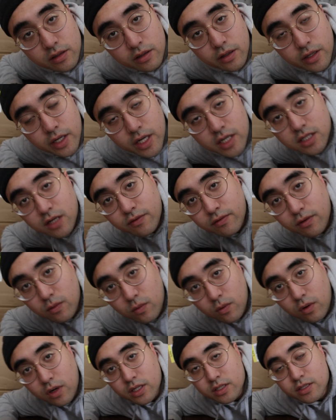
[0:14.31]
You guys ever
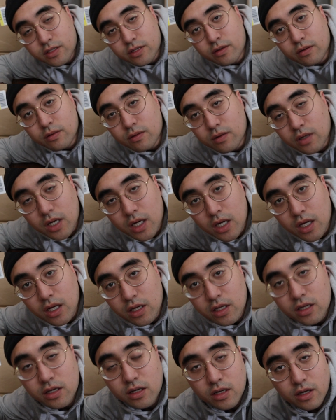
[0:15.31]
want to
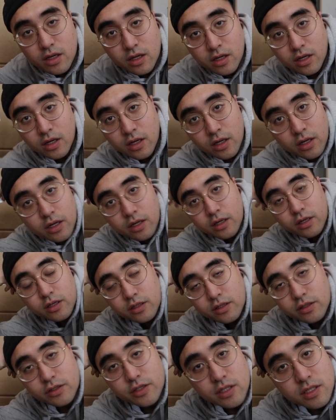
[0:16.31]

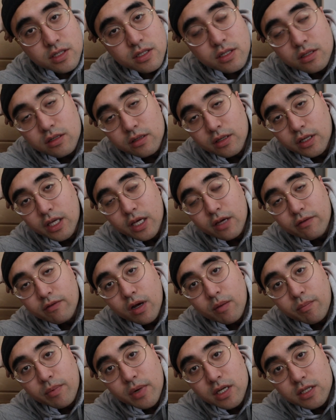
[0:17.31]
just give
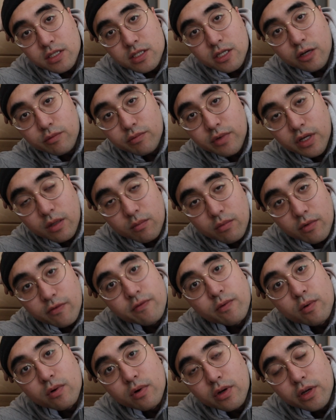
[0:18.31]
up on something
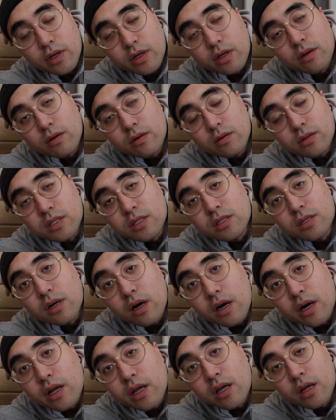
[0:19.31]
before you
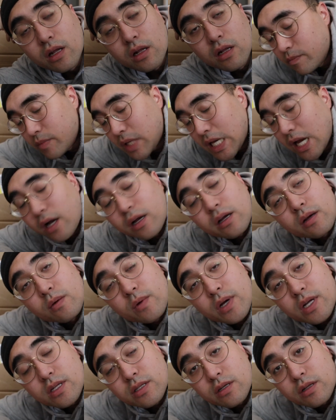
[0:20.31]
start it? Bianca
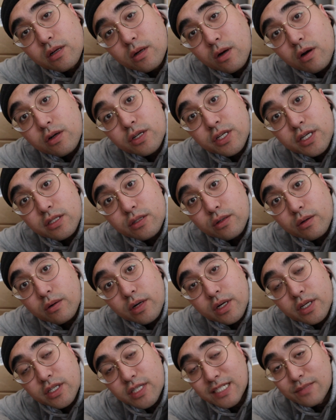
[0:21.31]
went to the grocery
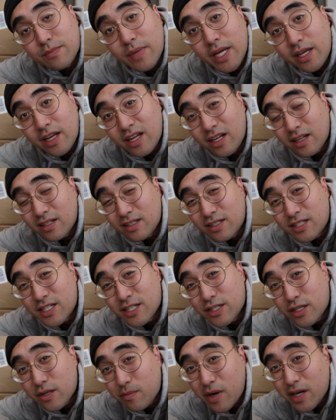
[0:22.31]
store. She's making
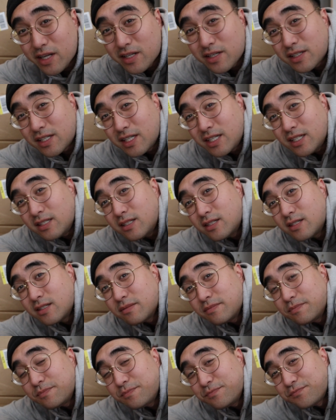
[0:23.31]
gingerbread cookies.
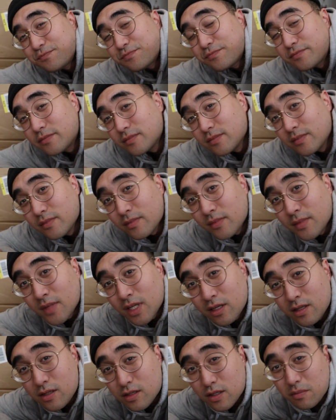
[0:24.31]

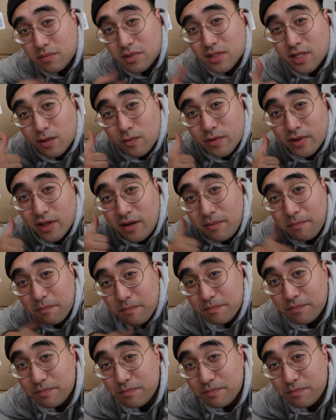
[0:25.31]
So I'm stuck with him.